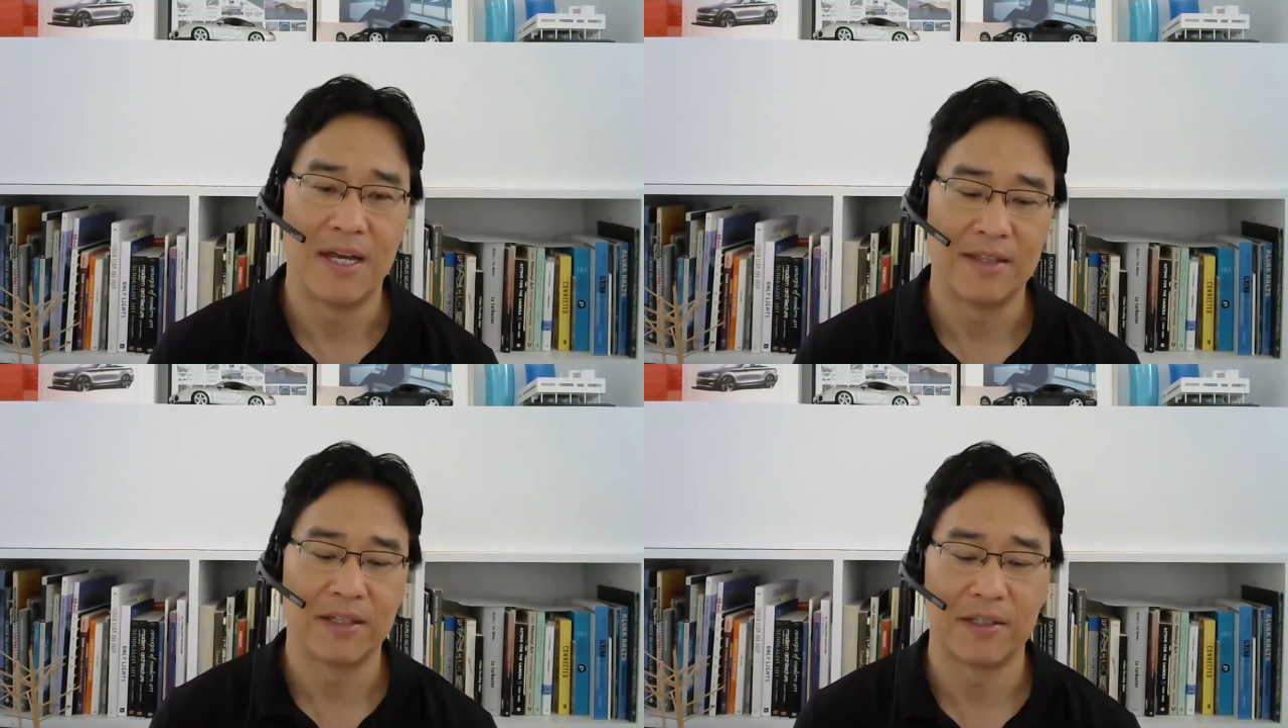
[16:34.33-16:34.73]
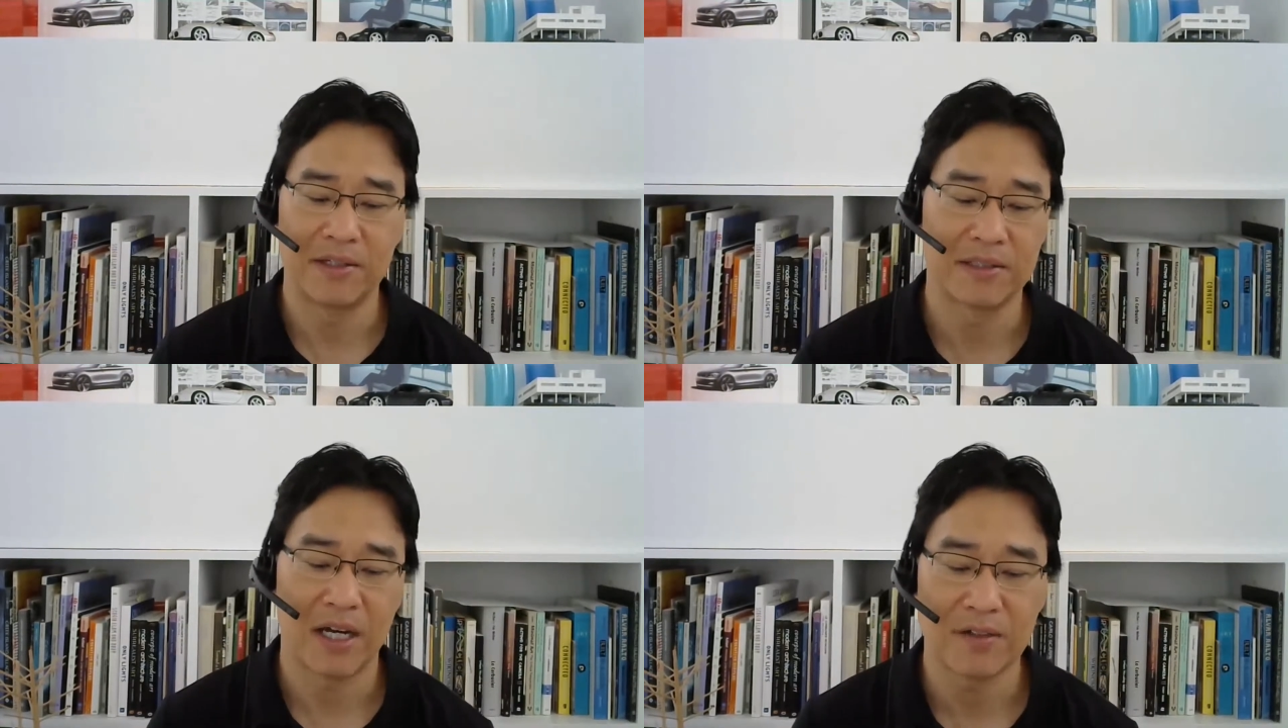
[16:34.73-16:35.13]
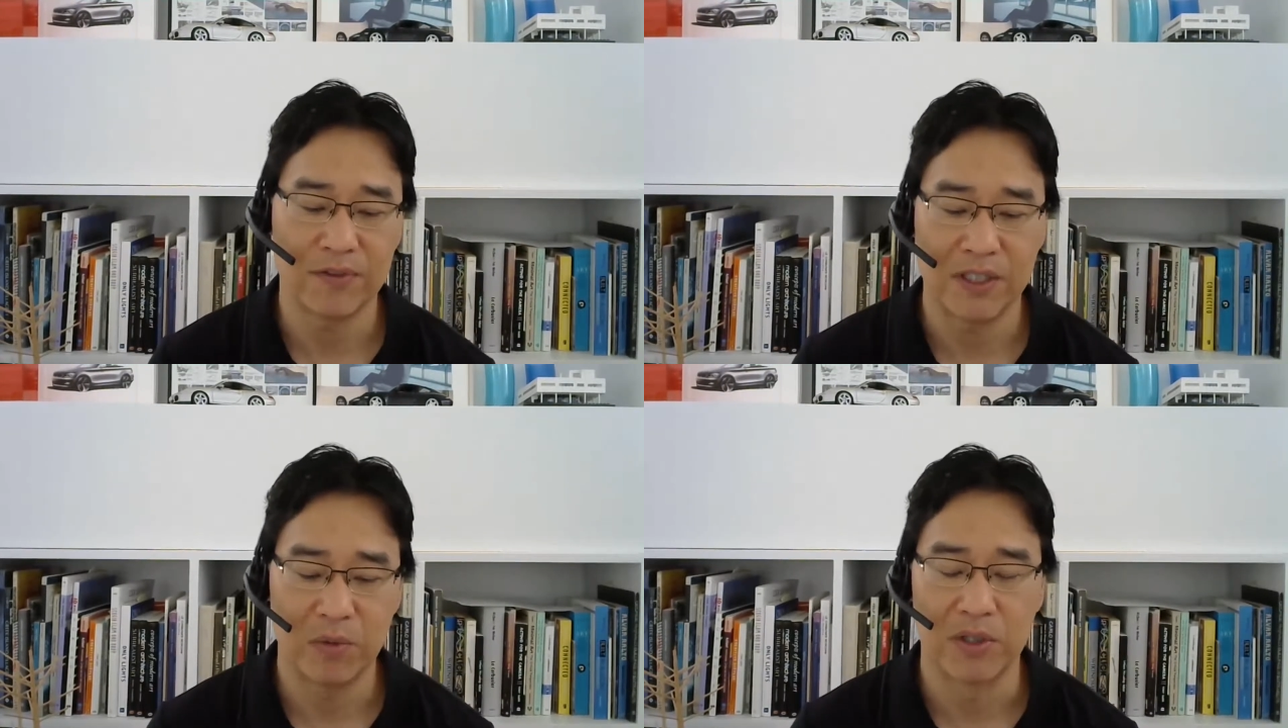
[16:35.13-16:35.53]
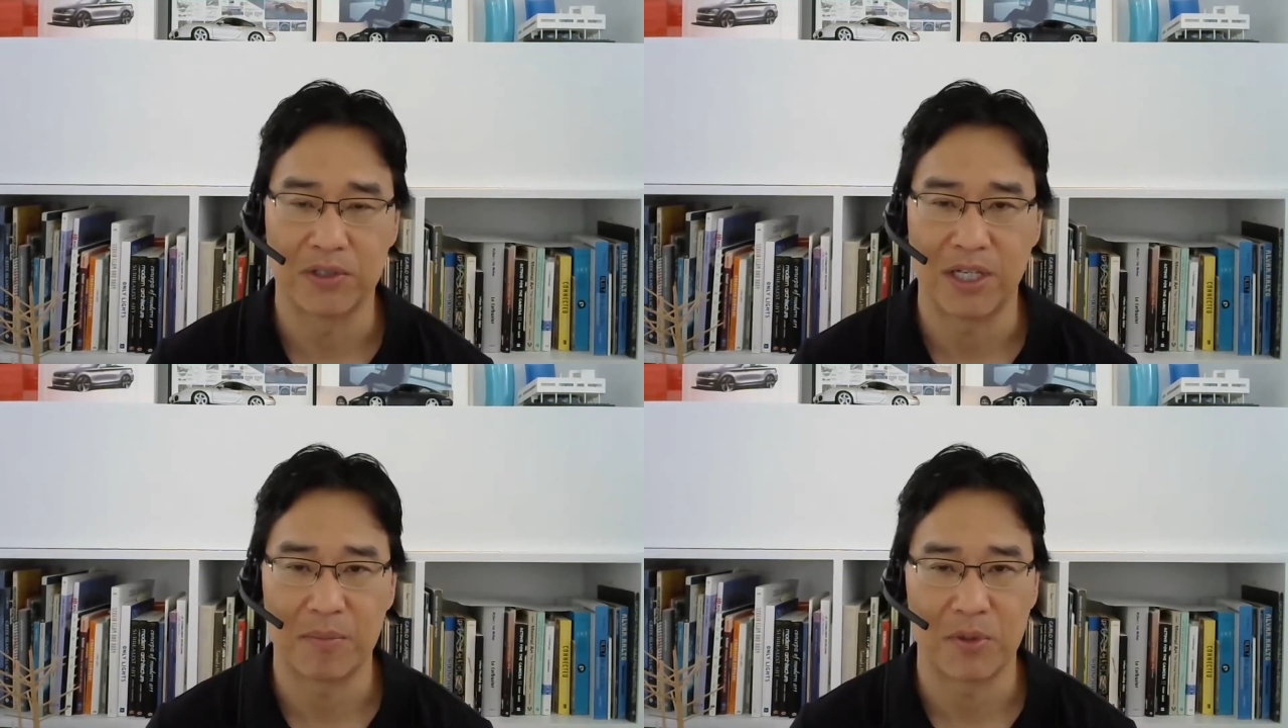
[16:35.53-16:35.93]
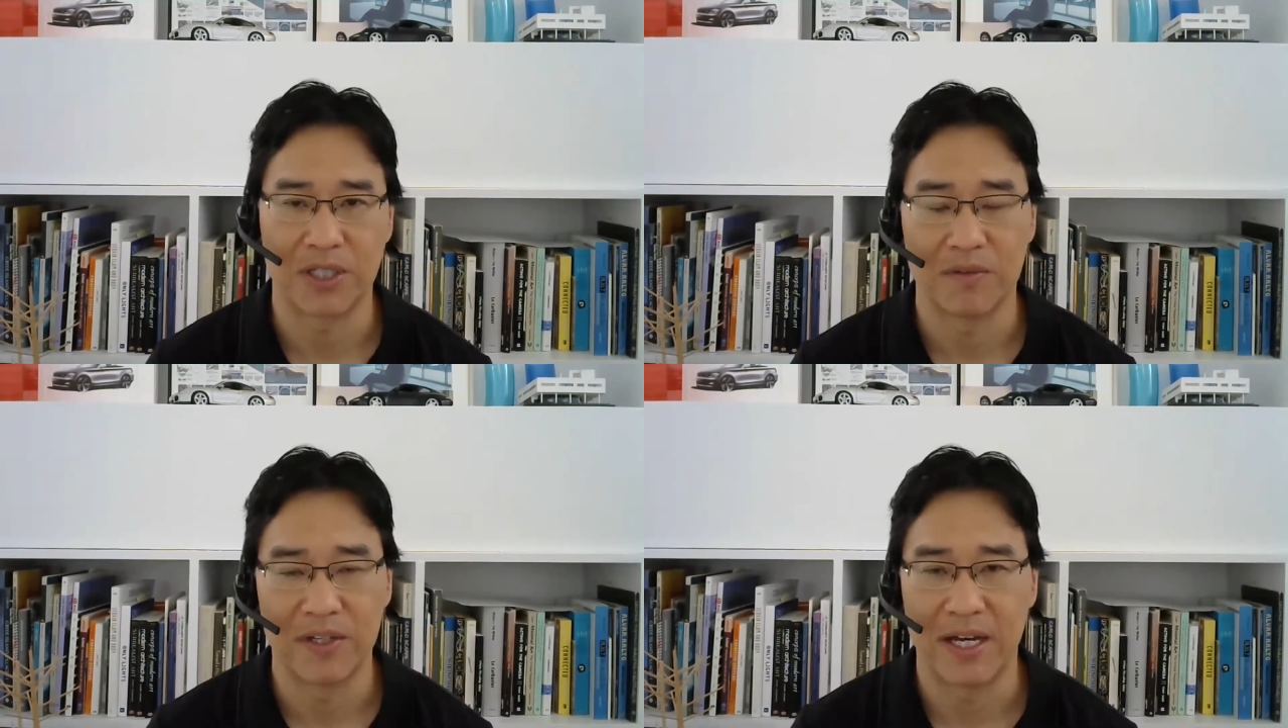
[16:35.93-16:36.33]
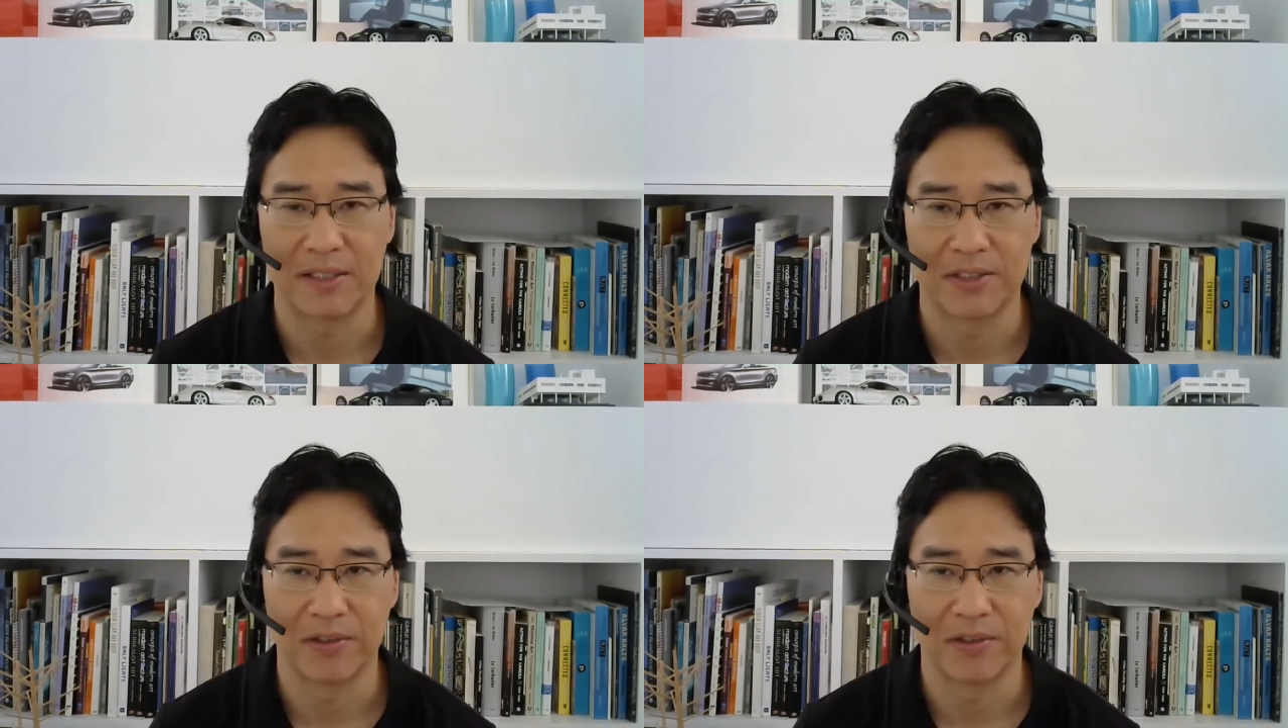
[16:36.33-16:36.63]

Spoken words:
and that the design fee was 10% of that.